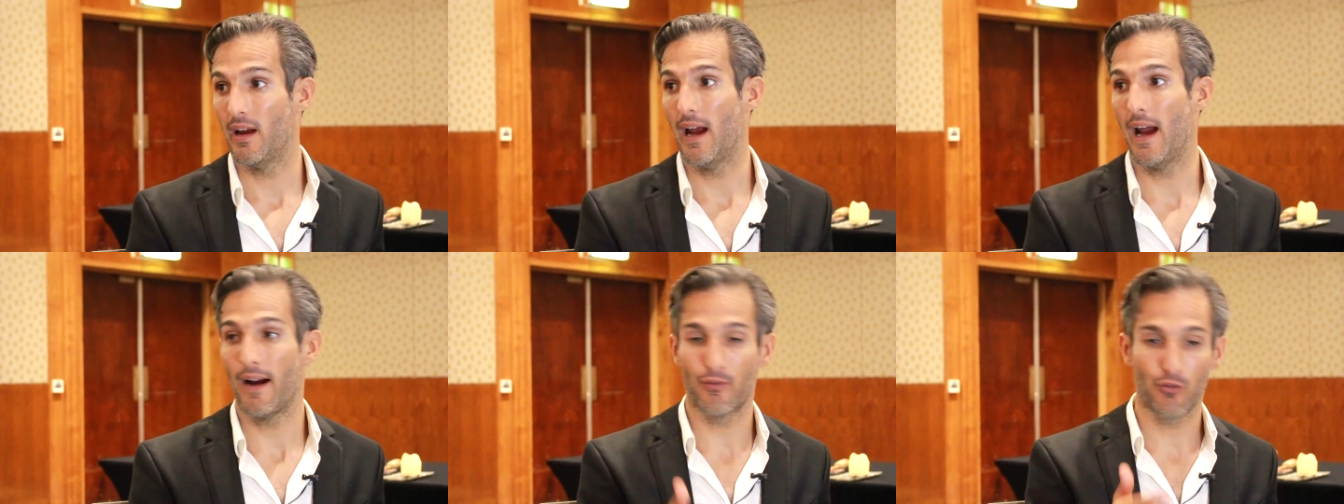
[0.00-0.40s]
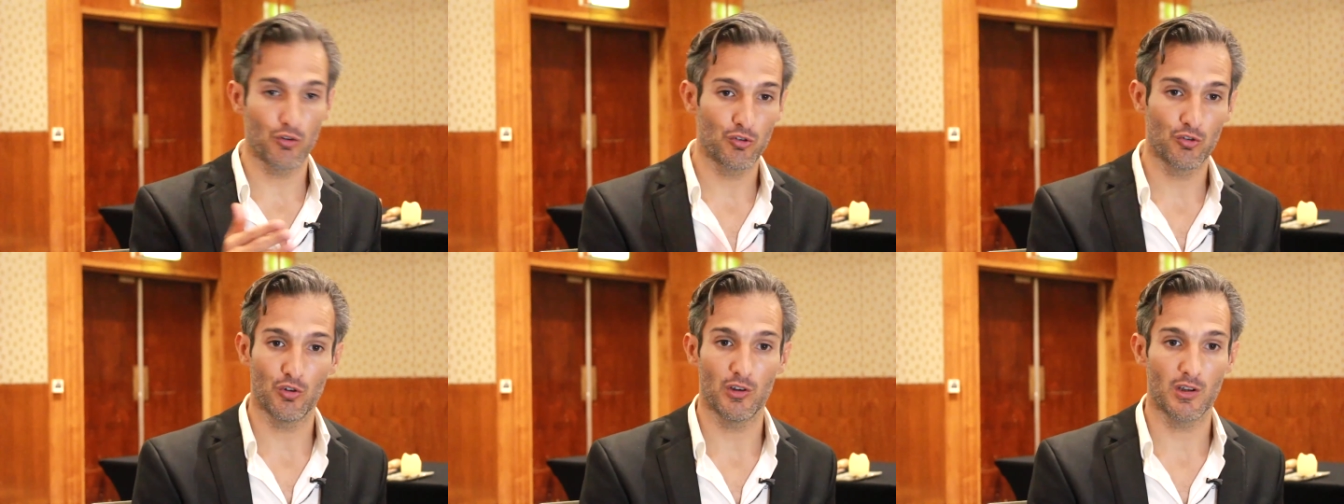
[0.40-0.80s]

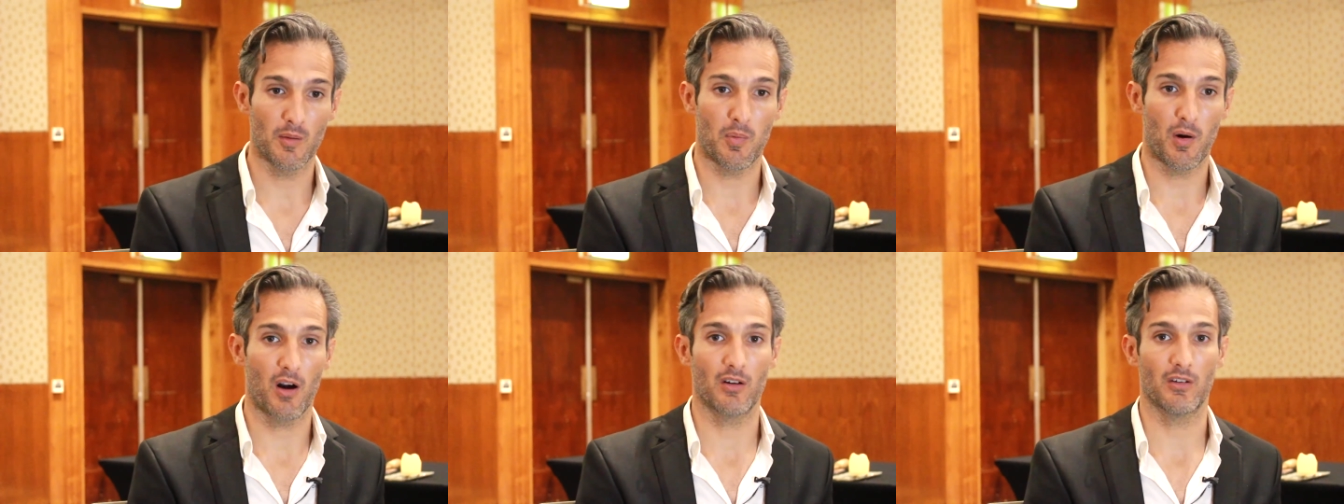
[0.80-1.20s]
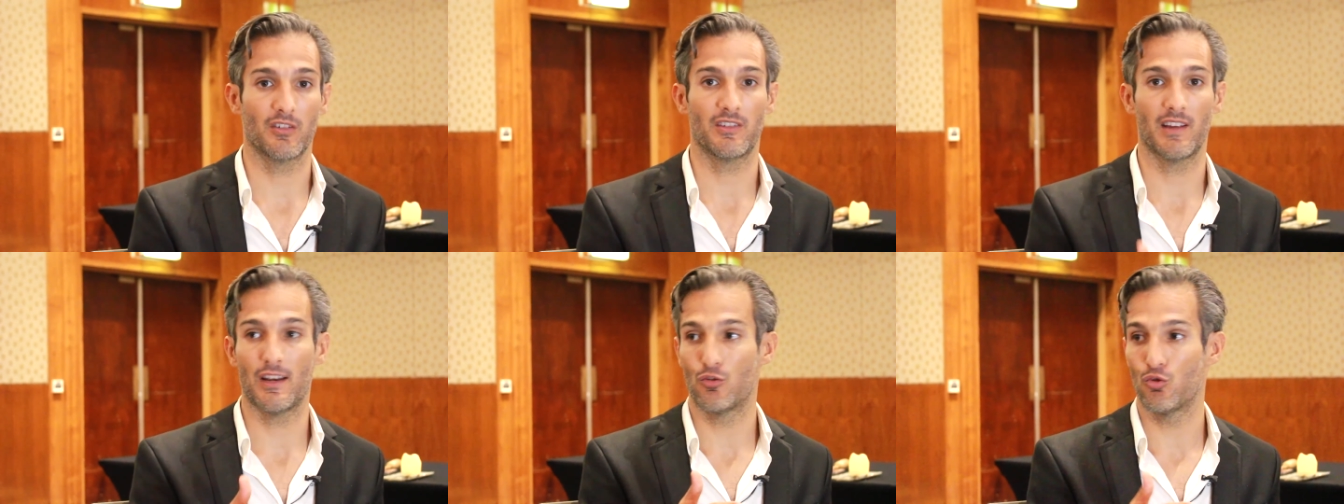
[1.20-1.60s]
Everyone's doing their part to
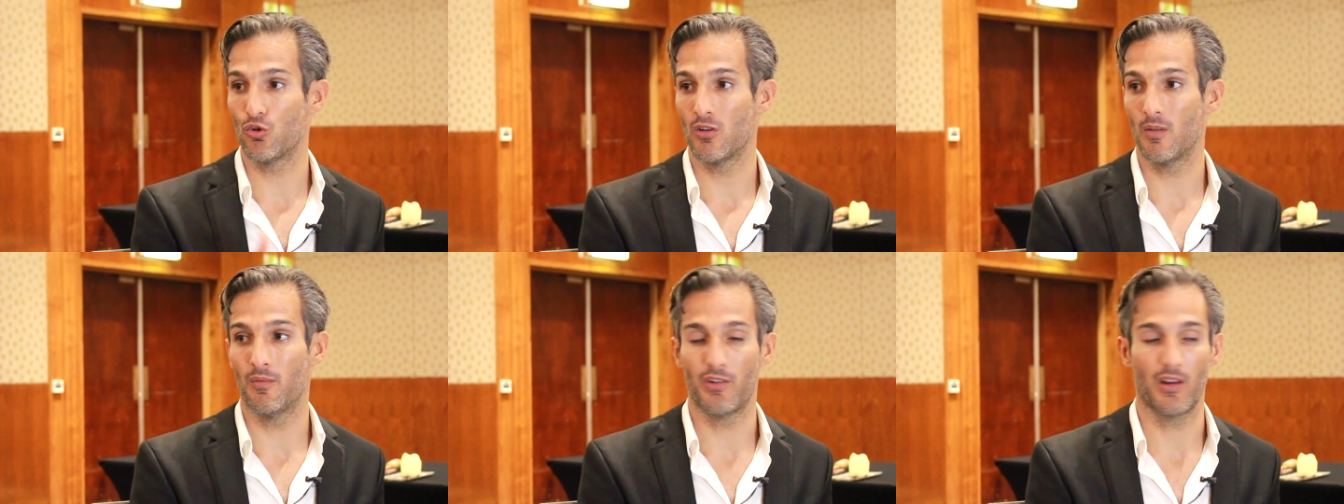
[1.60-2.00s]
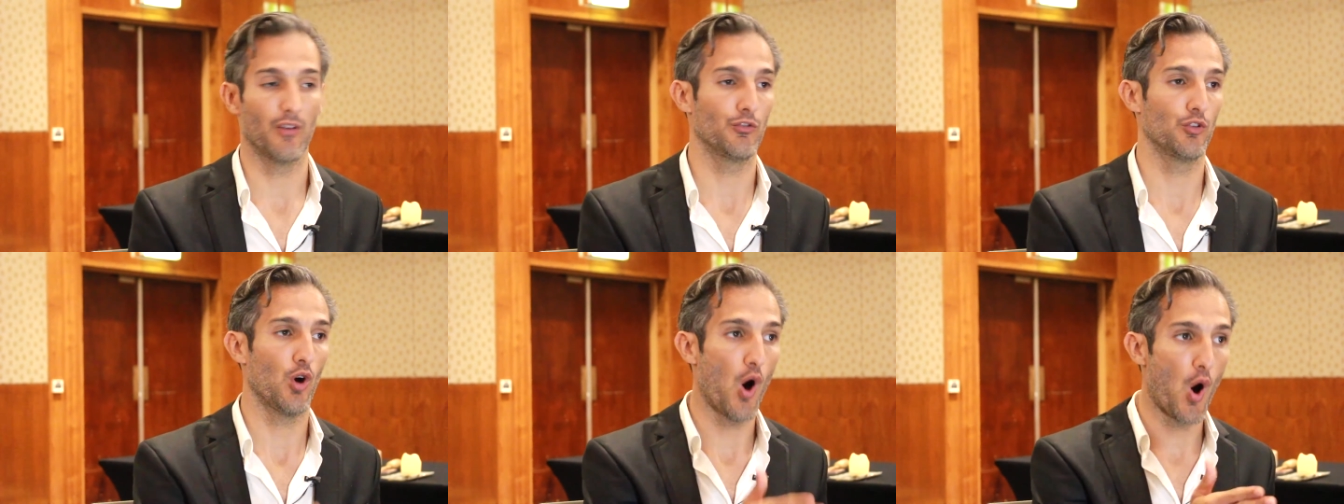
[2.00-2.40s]
stay true to
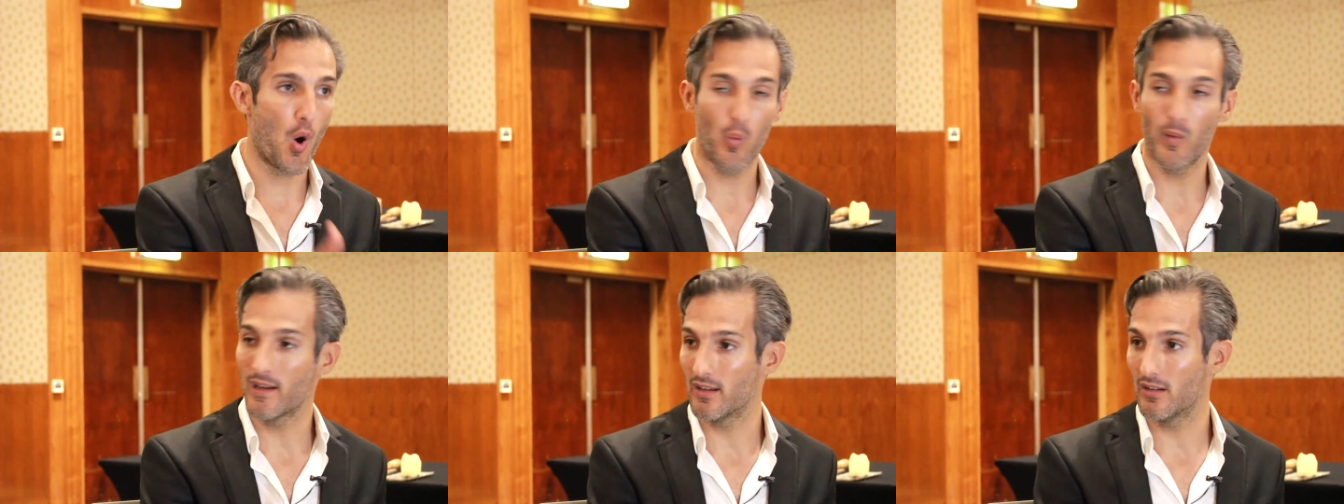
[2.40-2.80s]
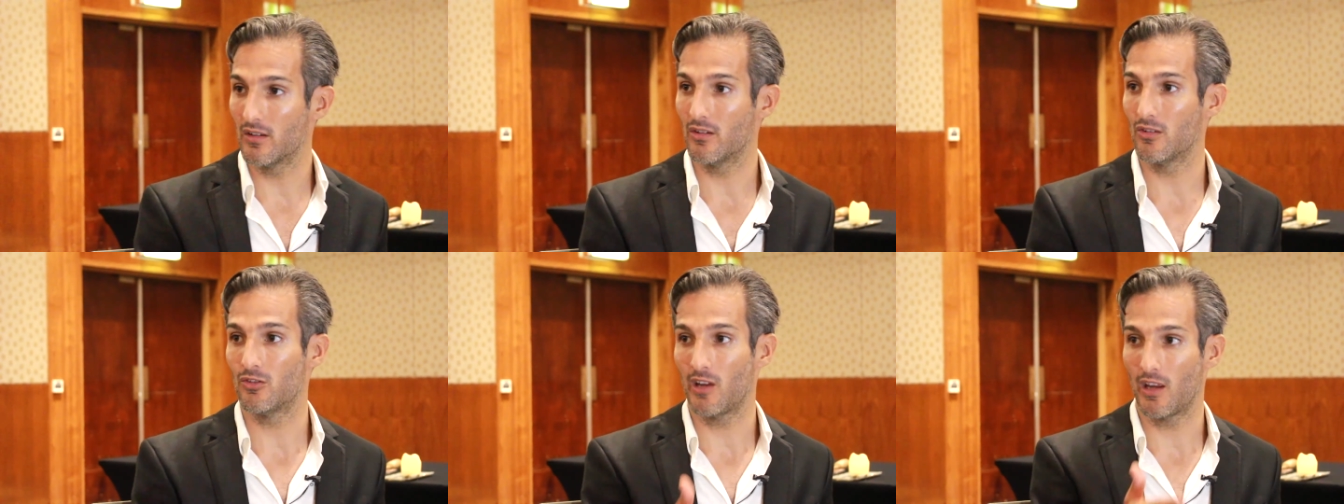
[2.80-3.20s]
themselves. So all we can
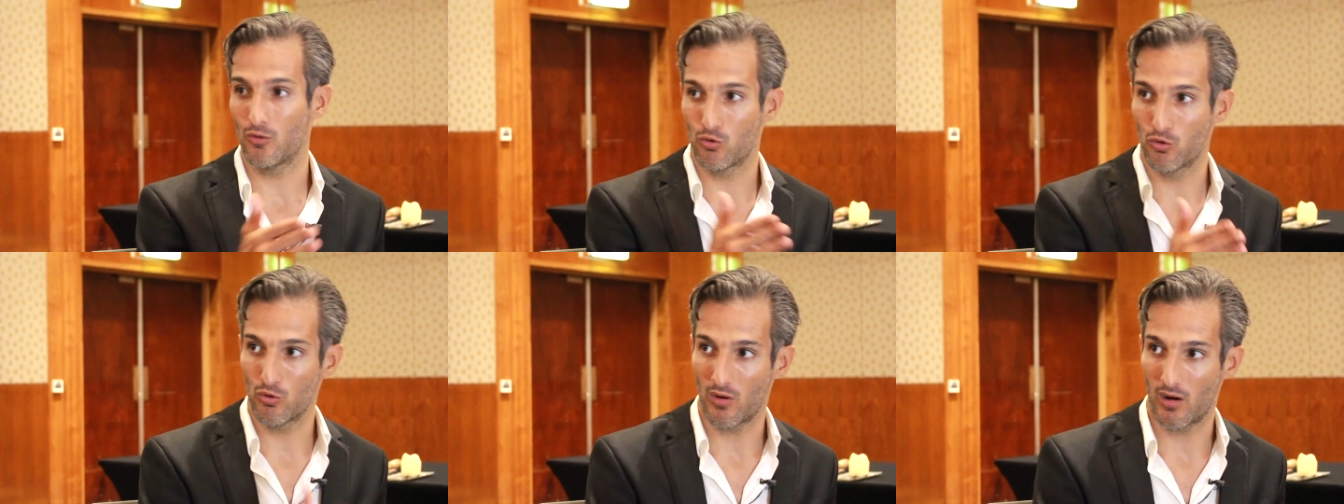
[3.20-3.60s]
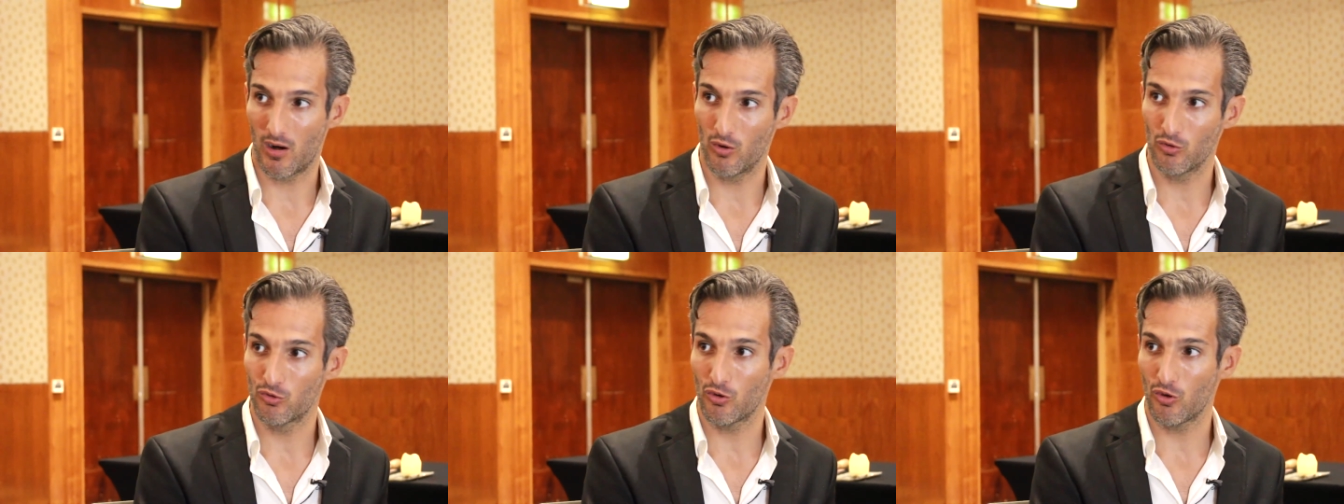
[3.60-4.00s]
do is stay true to our
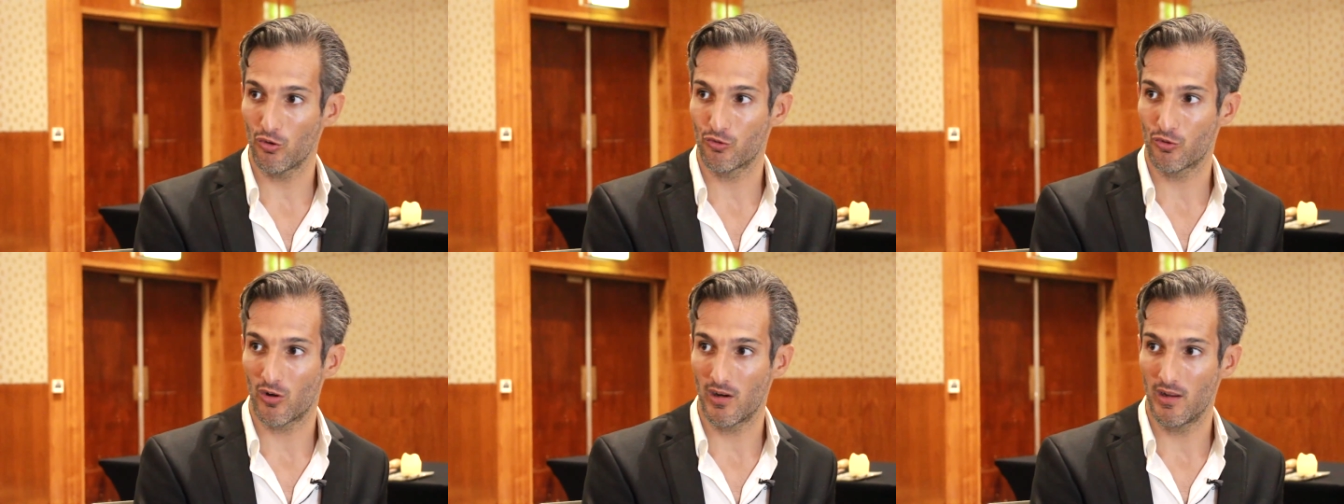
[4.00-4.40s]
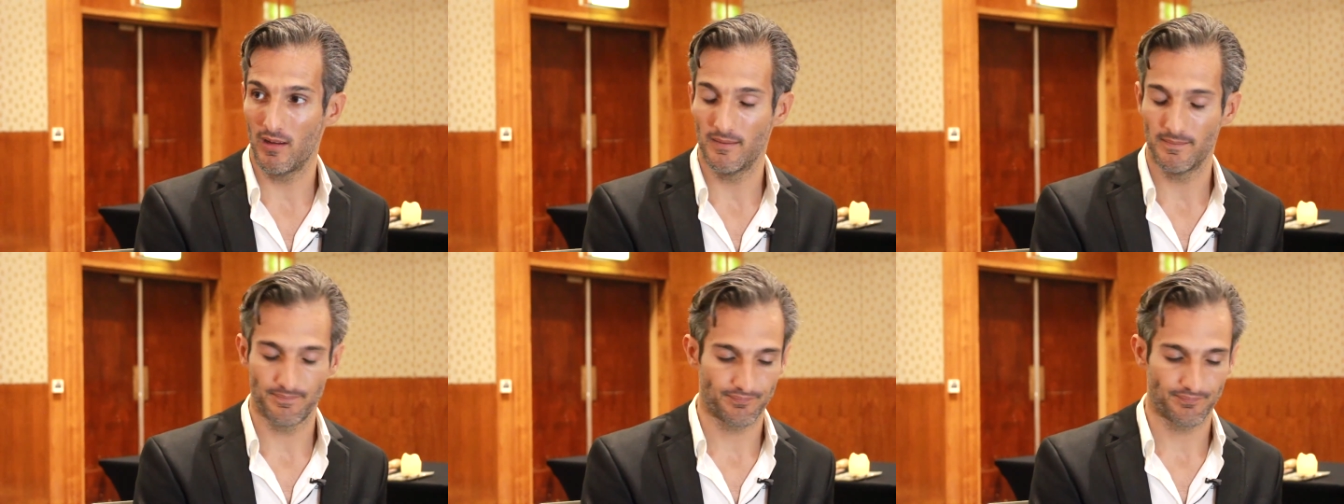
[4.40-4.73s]
own soul's journey